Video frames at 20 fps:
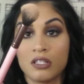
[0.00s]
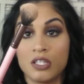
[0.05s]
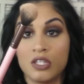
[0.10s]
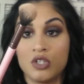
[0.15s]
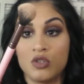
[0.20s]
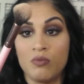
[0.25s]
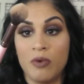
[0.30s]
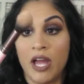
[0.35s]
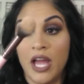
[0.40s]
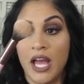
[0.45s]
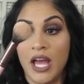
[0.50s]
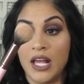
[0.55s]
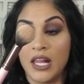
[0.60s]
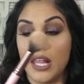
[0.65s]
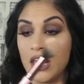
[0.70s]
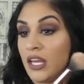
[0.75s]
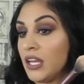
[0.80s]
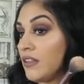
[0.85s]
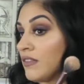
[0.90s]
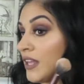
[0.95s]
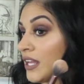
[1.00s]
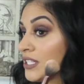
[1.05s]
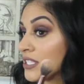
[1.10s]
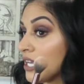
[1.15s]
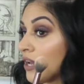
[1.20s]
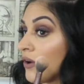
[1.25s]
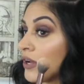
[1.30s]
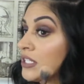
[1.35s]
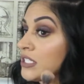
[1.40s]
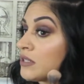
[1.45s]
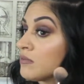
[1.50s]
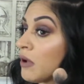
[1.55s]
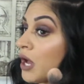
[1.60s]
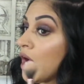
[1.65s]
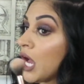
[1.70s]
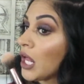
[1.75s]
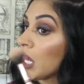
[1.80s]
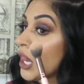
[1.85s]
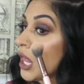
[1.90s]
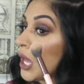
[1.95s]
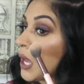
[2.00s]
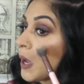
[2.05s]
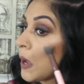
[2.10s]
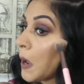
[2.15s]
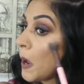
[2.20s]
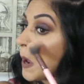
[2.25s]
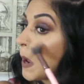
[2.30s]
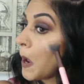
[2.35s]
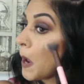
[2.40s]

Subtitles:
to do my highlight, and that's how I did my highlight.